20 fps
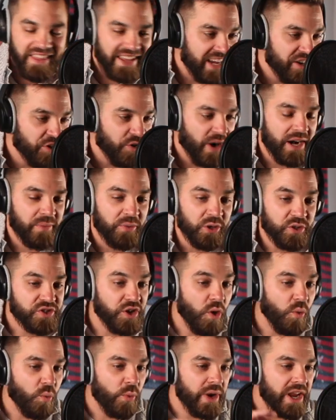Incredible.
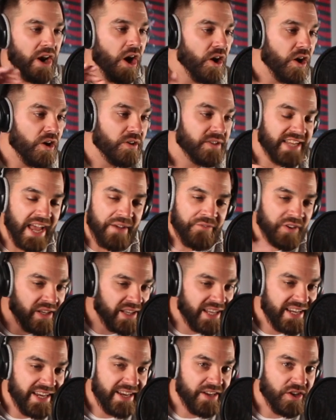So, we are
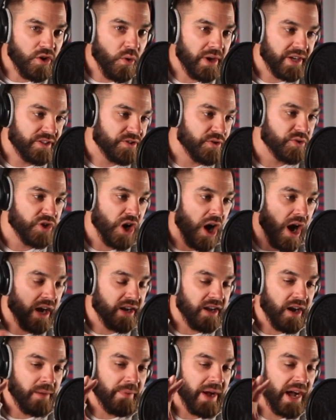definitely going to
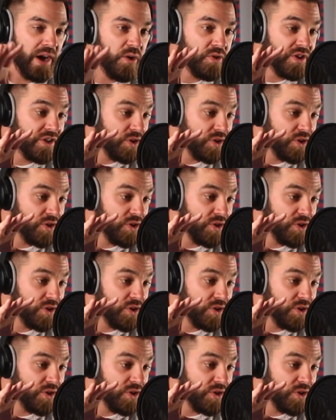talk about